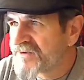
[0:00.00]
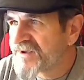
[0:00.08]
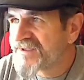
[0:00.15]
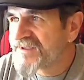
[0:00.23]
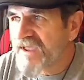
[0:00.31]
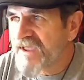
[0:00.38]

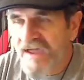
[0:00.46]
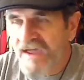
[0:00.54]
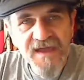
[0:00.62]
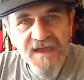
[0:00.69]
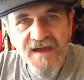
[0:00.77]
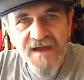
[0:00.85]

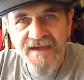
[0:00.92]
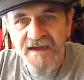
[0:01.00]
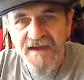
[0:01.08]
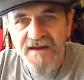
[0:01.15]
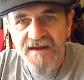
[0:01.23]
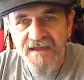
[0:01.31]
Today, I
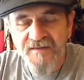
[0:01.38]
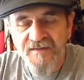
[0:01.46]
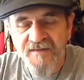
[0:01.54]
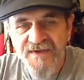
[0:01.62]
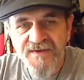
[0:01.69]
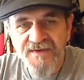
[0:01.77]
got a
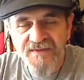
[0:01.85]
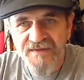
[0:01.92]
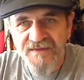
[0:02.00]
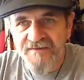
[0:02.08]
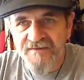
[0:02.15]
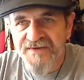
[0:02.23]
message
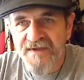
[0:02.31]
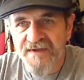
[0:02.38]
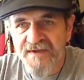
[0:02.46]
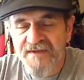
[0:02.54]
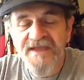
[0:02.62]
from them saying